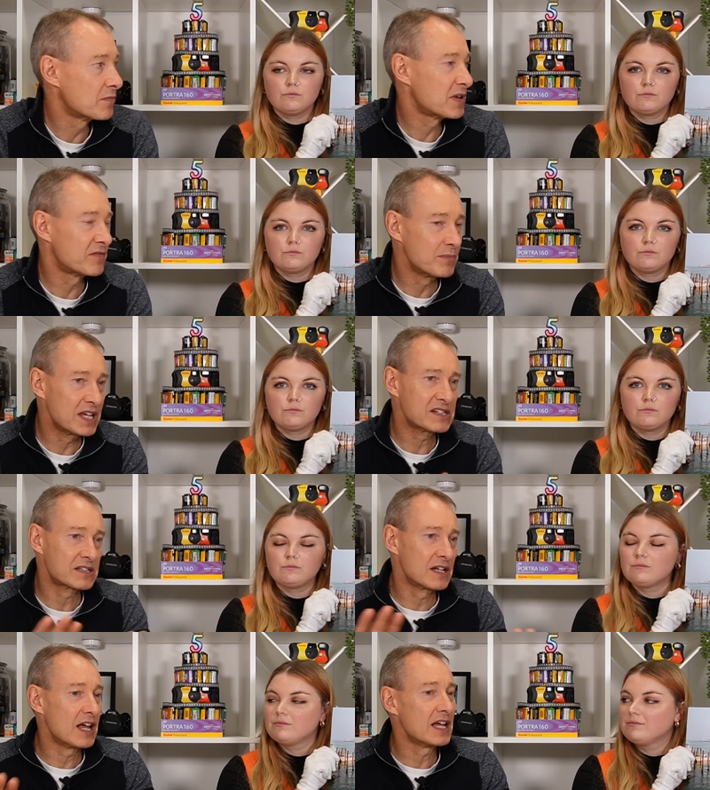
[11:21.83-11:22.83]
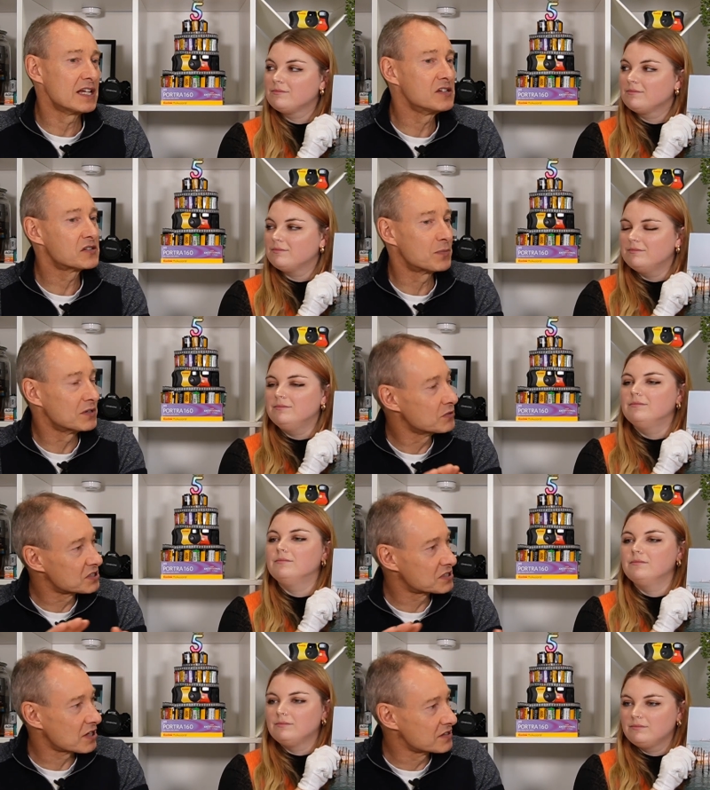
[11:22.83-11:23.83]
Speaker 1: a bit of mist and haze, but
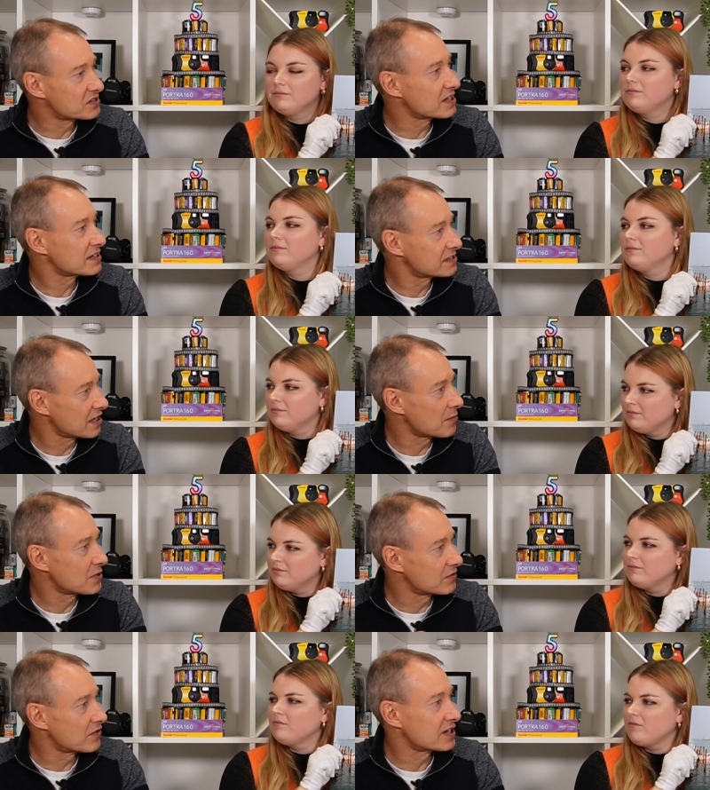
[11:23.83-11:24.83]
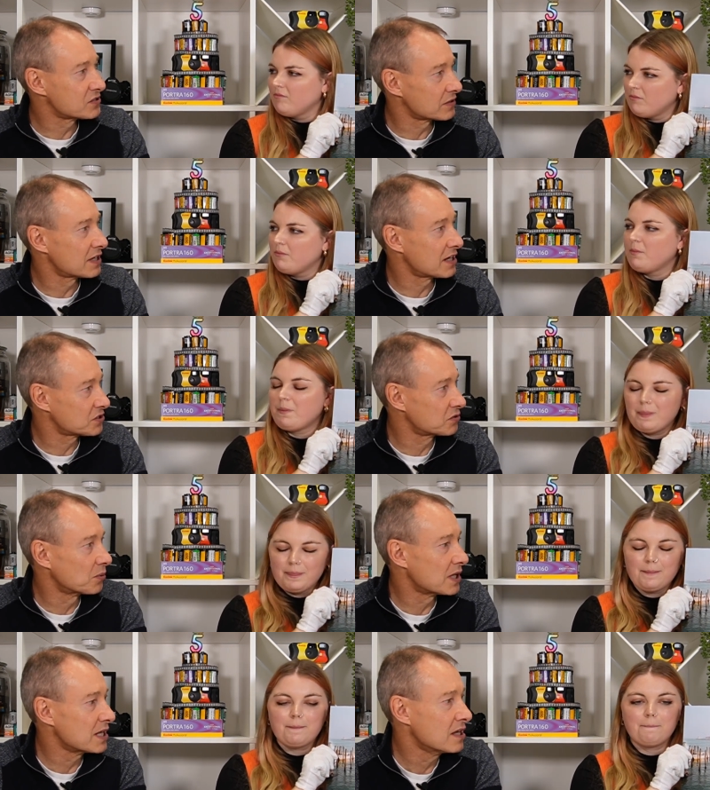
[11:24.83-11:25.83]
which kind of sets it up in a very sort of natural
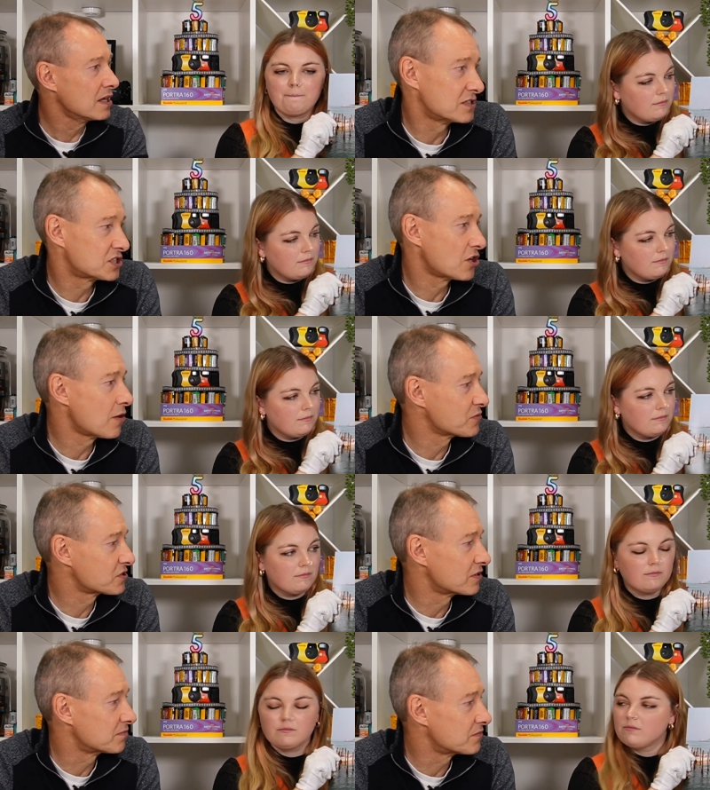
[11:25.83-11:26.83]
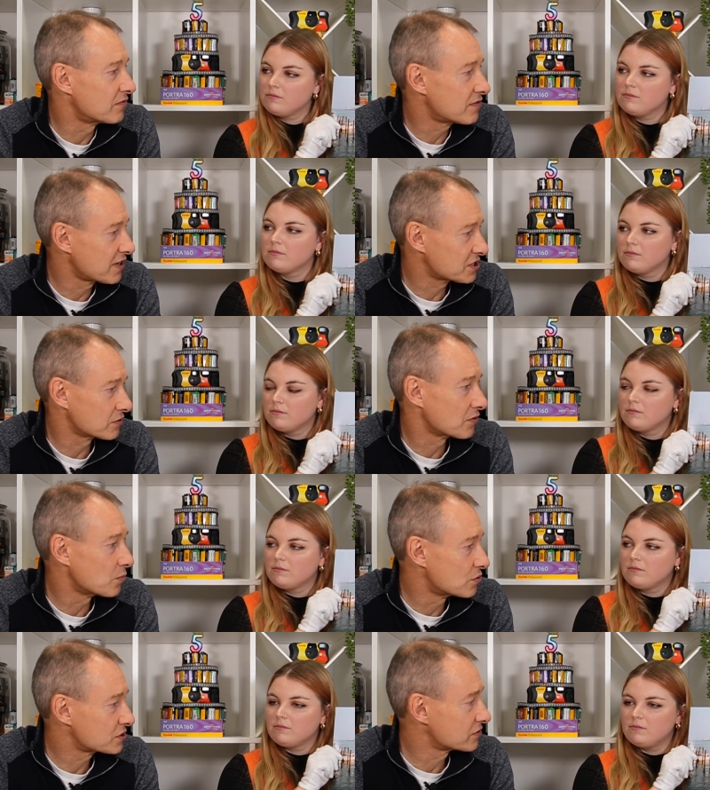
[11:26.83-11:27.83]
way. The sharpness of the reflection on the
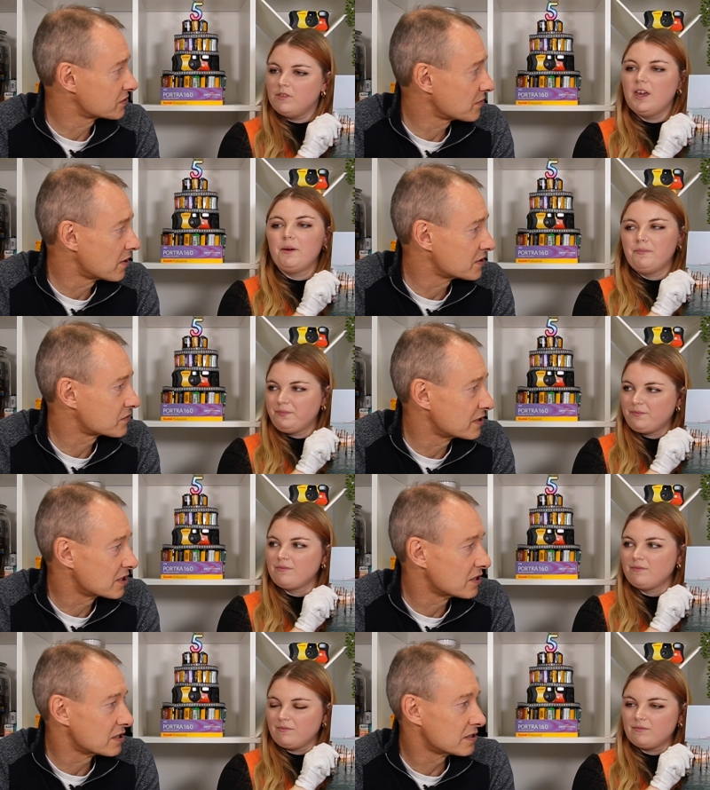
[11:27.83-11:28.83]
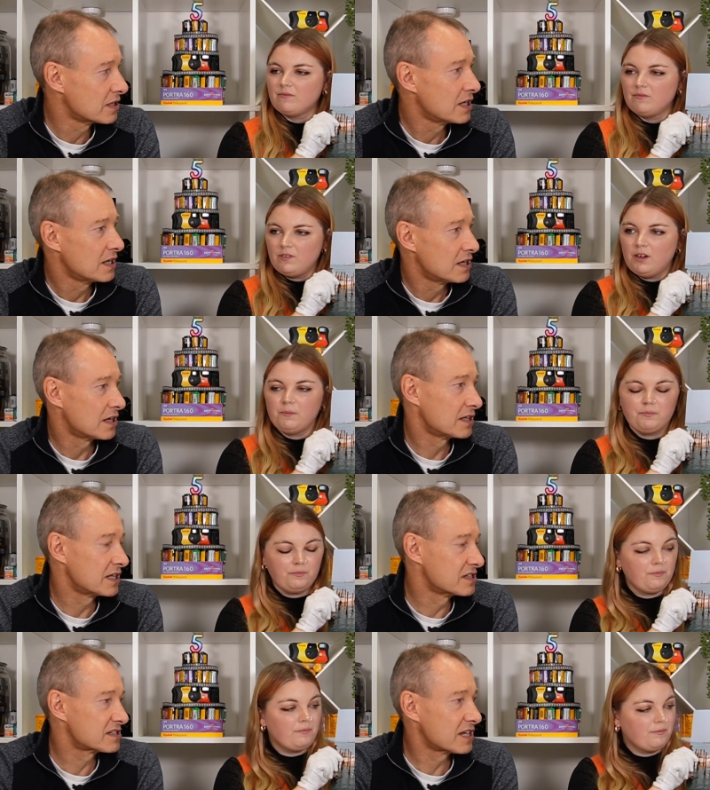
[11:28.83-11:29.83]
water as well is really good, and then
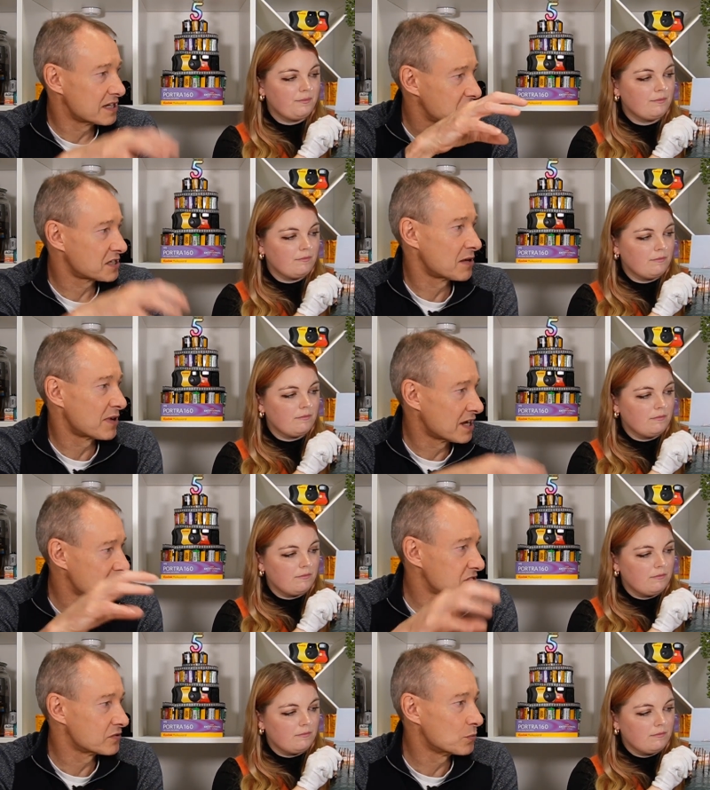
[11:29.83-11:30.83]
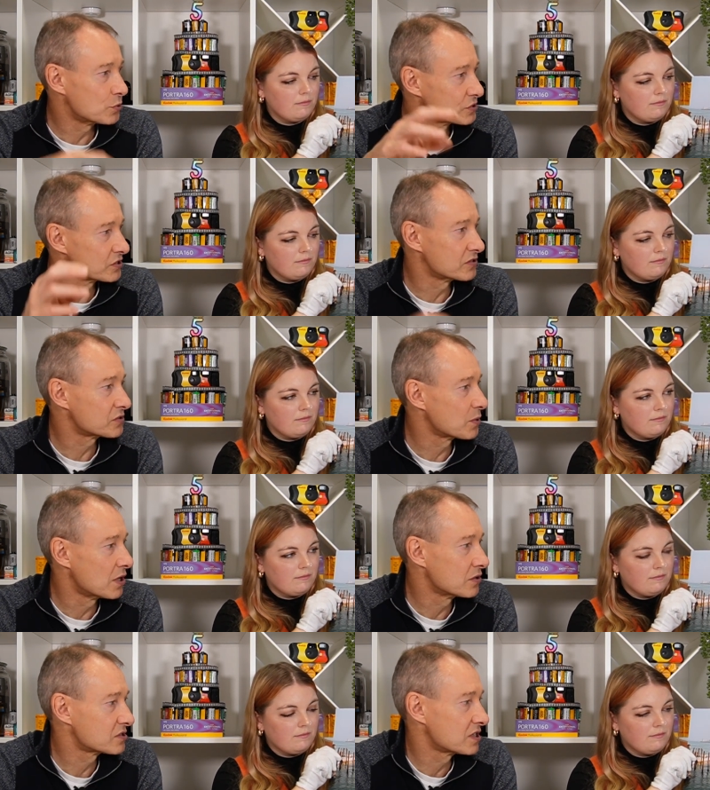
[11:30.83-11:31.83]
the stakes coming out of the water as
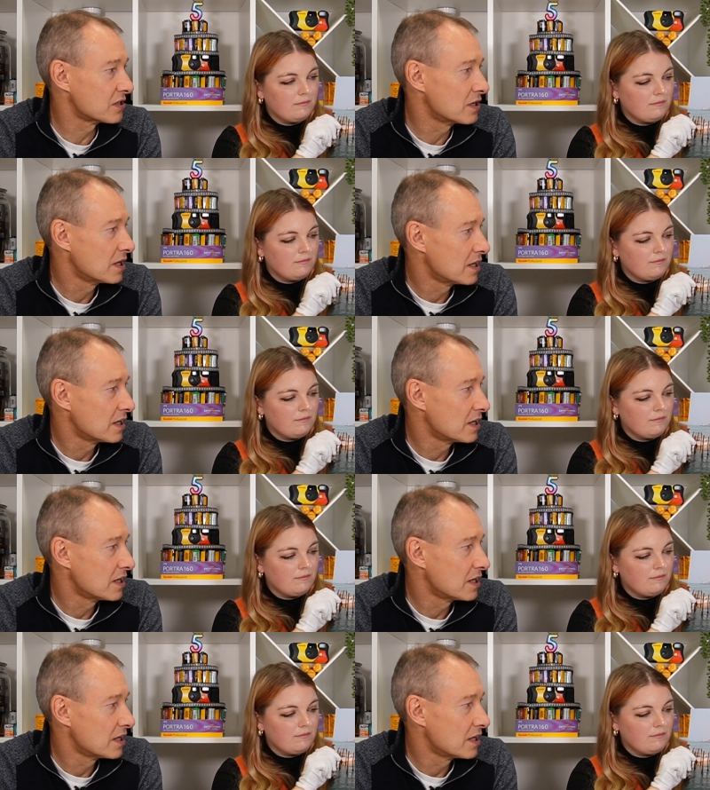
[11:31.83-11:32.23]
well. So